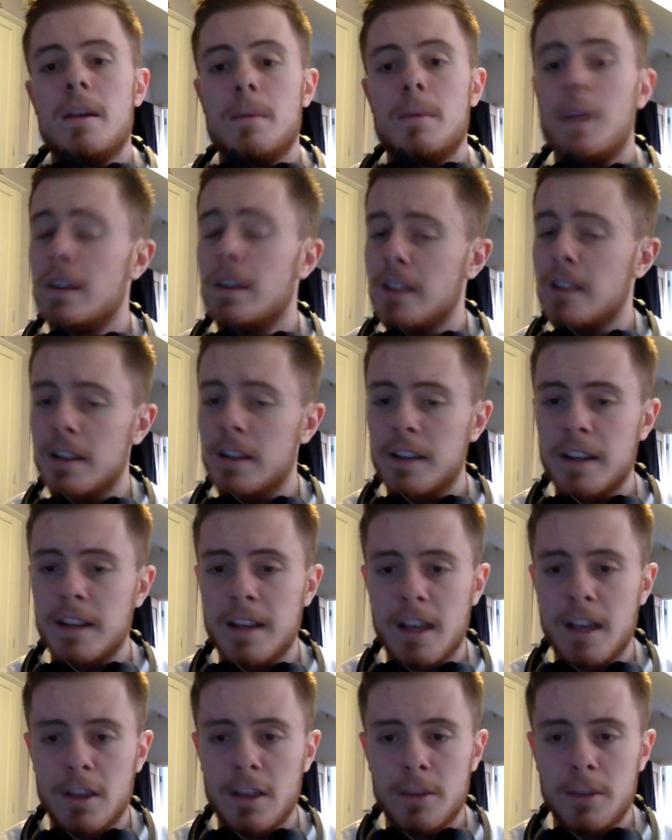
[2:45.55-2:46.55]
But that's how you're going
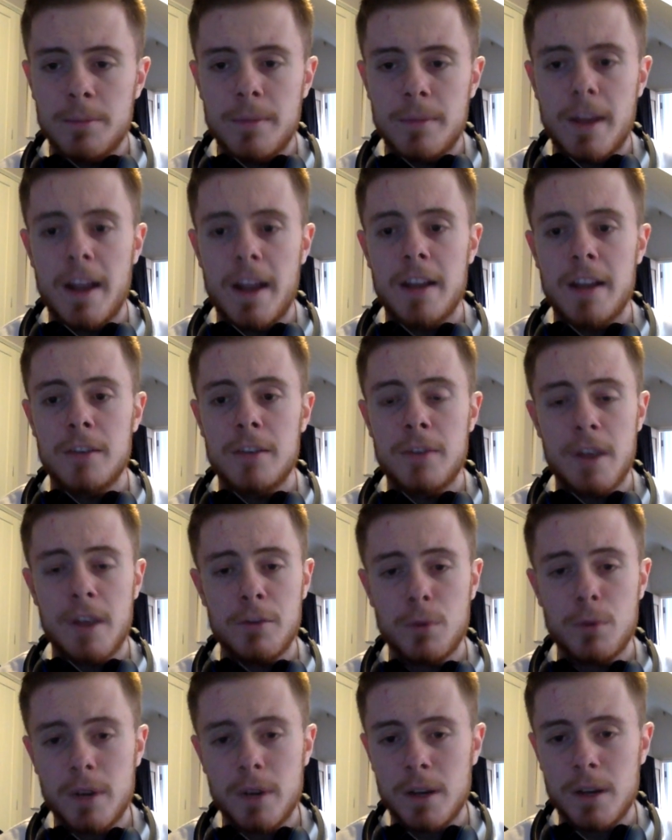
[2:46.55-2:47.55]
to get them. And for
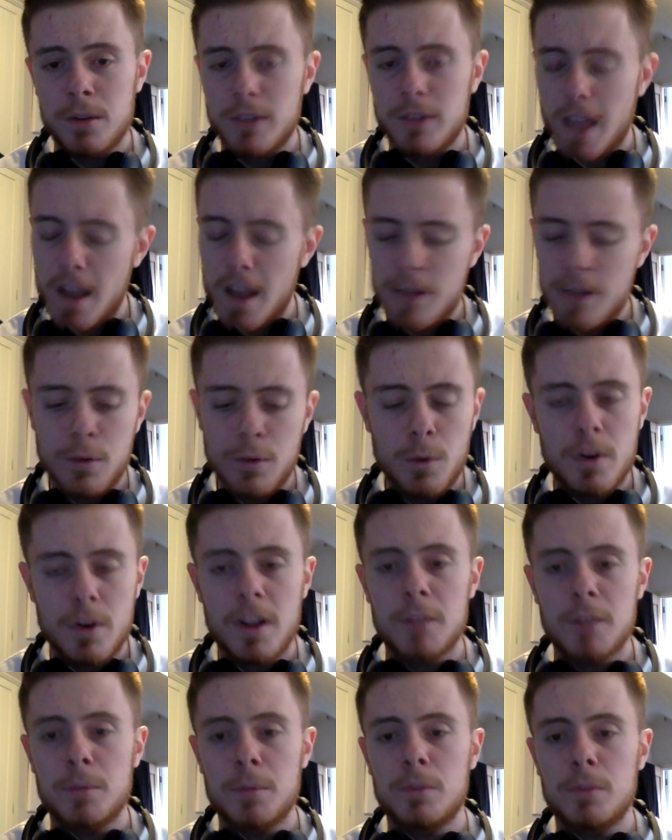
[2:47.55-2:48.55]
everyone else, everyone
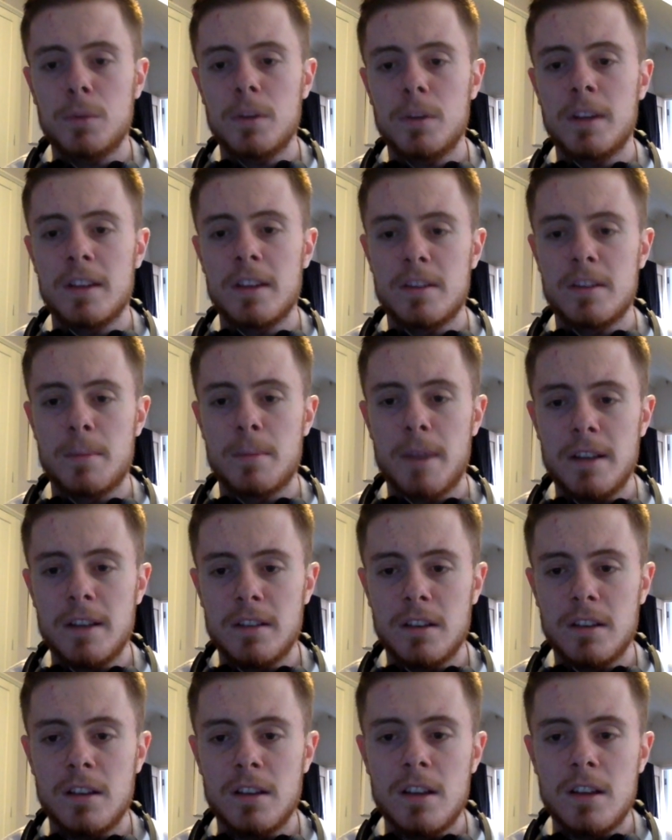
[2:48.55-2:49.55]
on Xbox One gets the
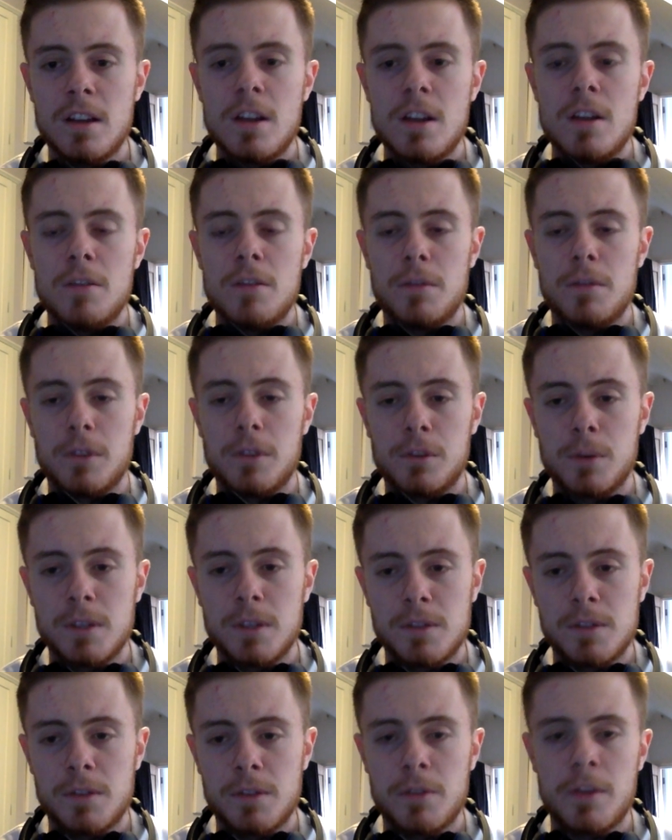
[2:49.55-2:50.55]
beta from the
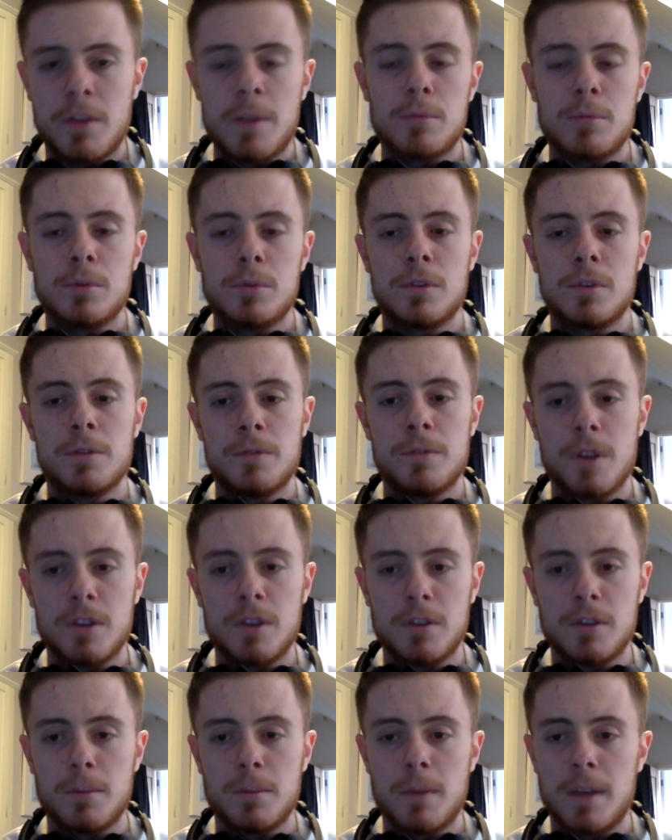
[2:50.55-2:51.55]
25th of April to the
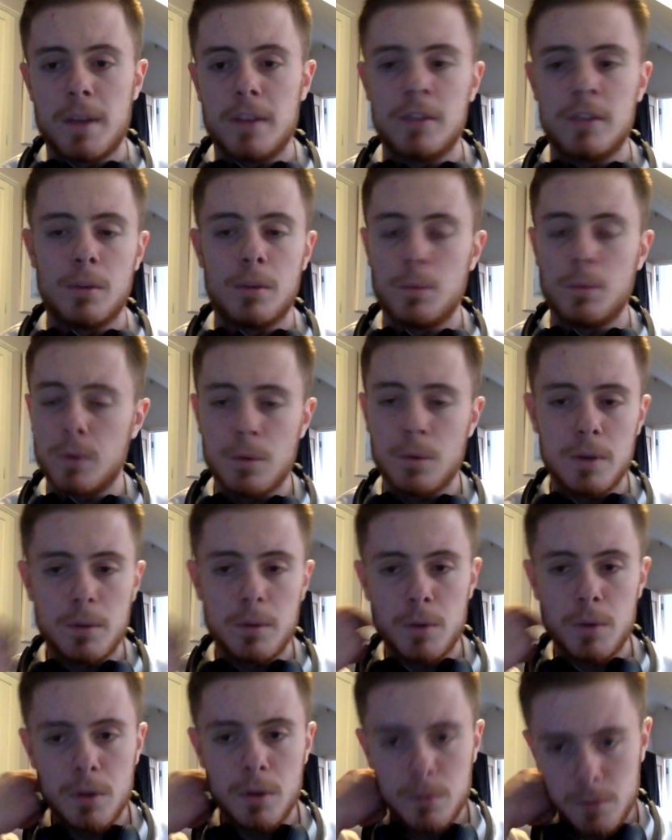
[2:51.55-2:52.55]
1st of May. So we
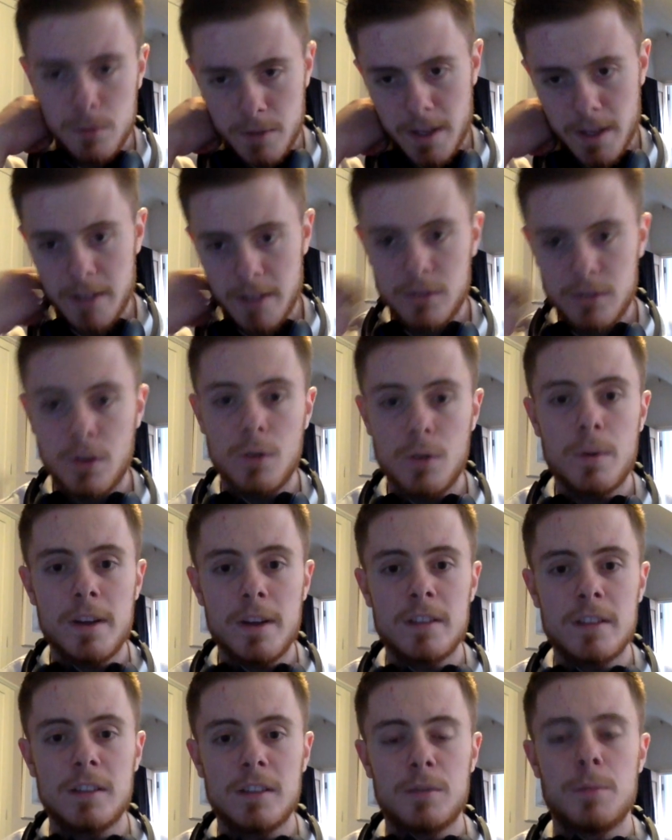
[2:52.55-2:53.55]
all get 2
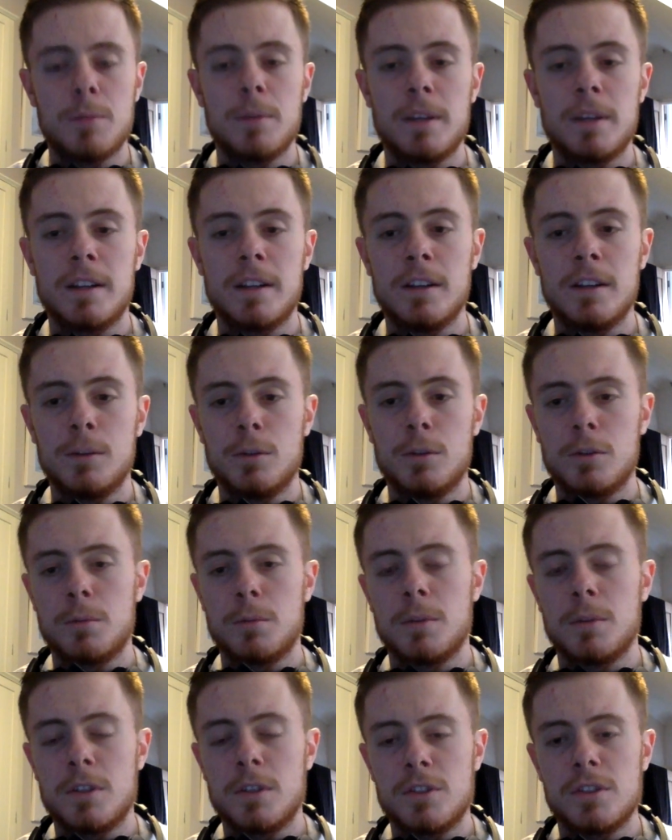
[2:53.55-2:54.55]
weeks if we played Gears of War
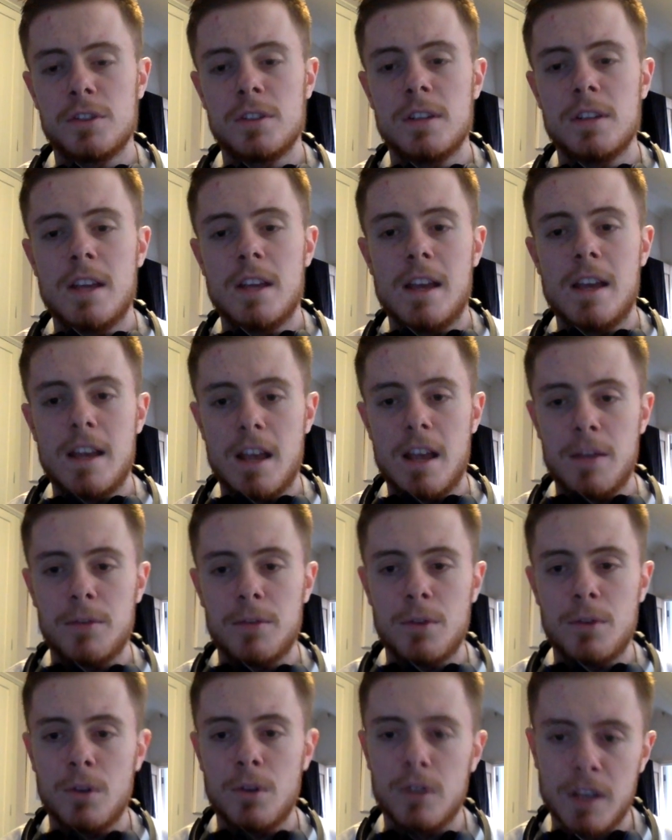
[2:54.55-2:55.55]
Ultimate Edition.
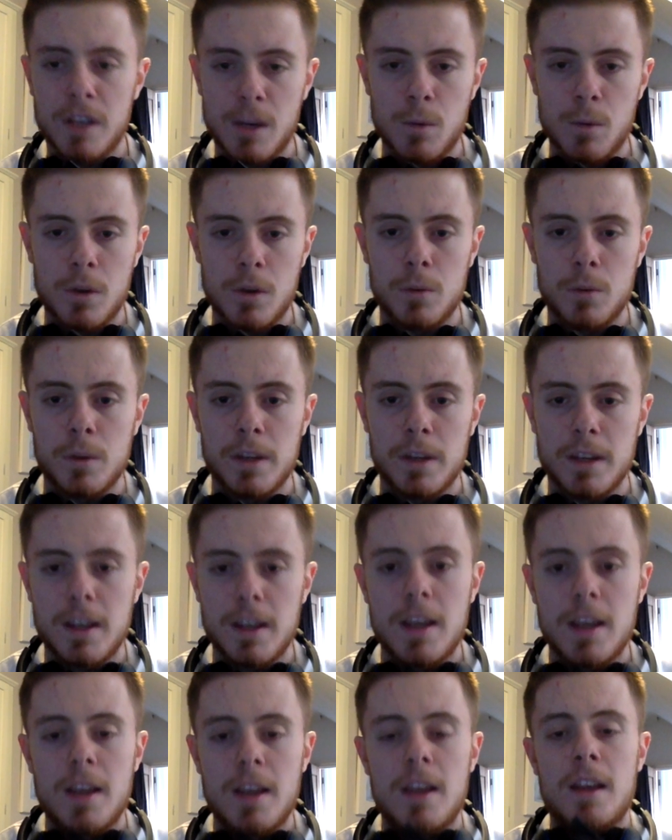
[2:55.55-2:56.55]
If not, you get 1 week.
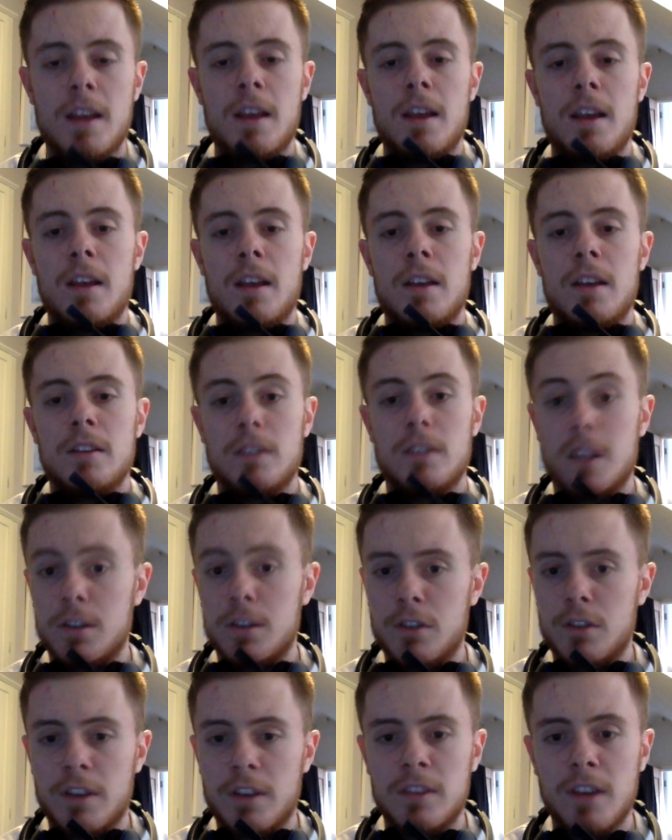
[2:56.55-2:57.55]
So
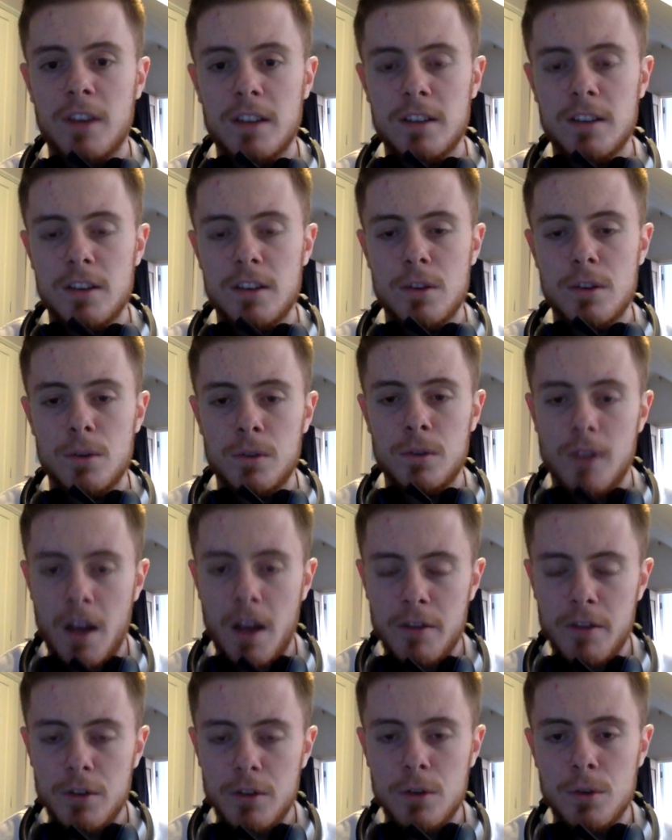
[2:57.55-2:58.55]
that's exciting news. And
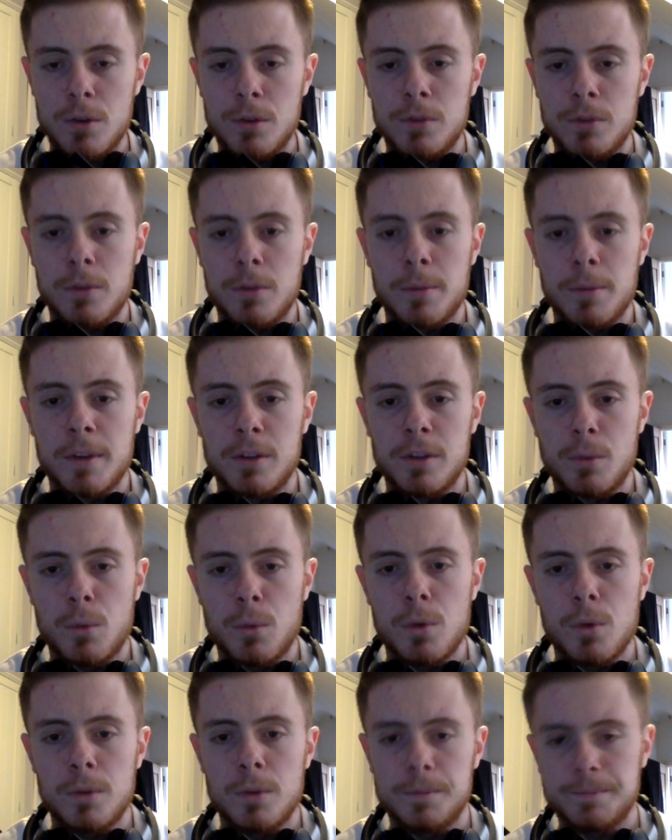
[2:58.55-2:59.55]
other news from Gears of
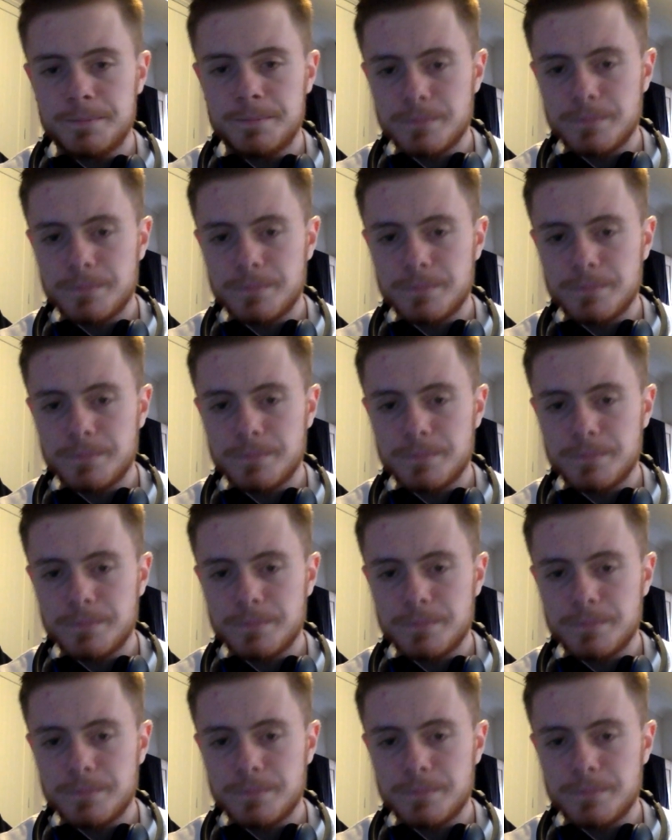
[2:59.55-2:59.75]
War.